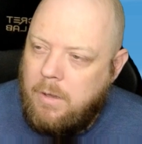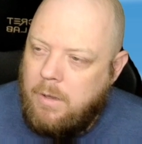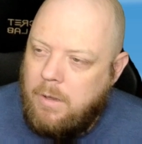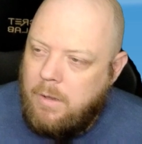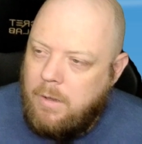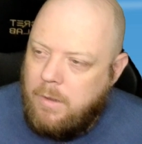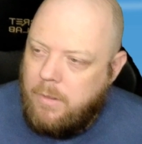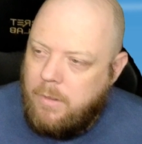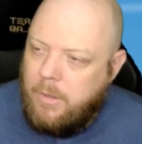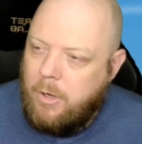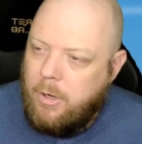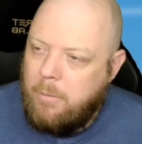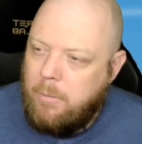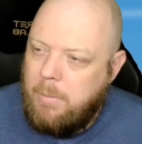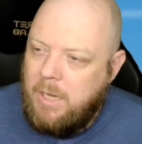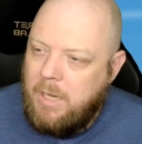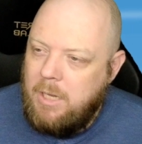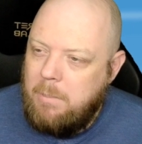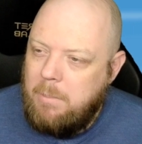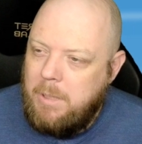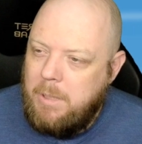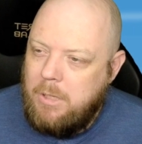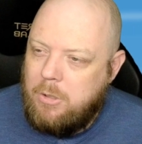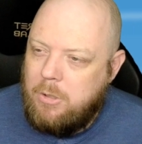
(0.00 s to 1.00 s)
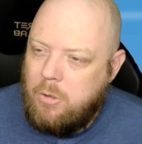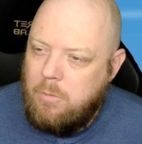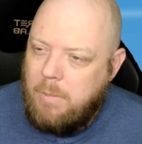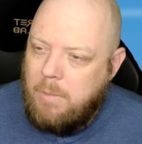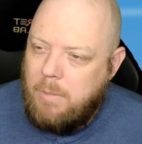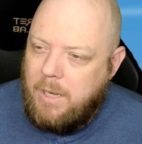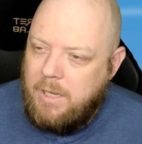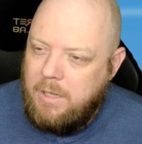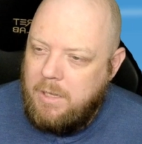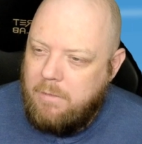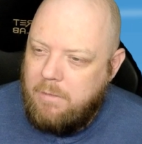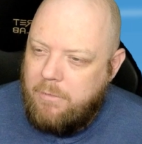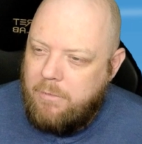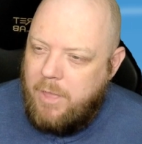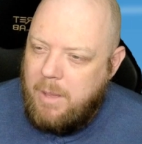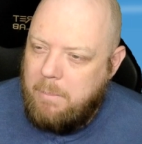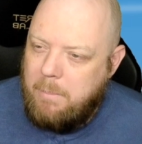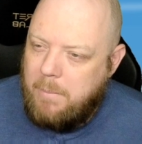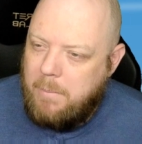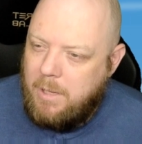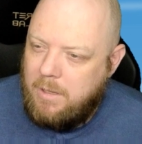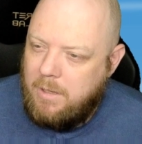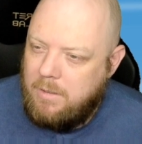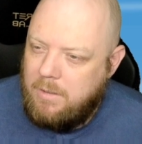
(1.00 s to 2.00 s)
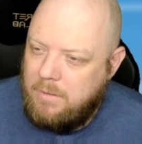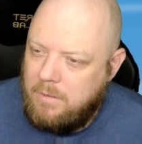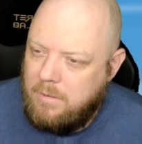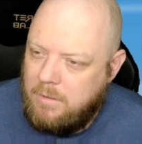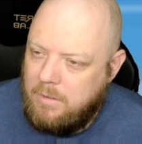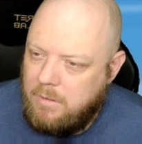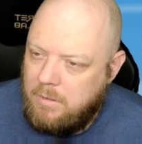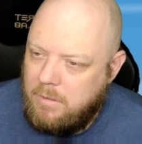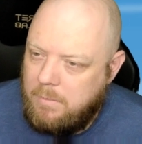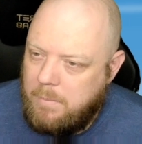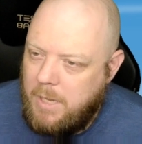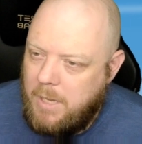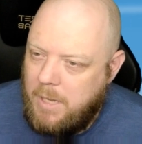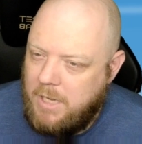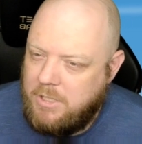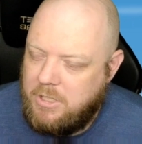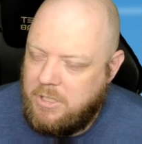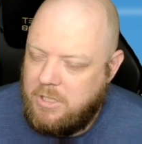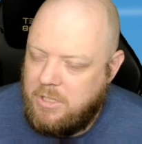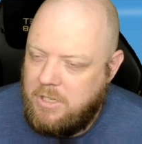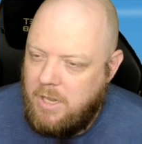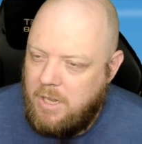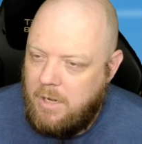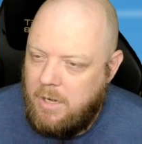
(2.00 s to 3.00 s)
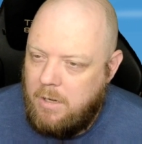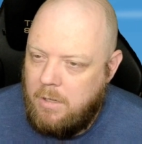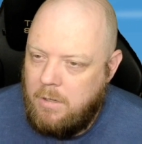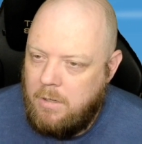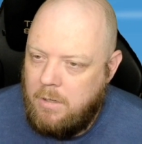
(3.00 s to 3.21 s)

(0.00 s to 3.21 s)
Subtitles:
"There may be too many of them," Pesh said,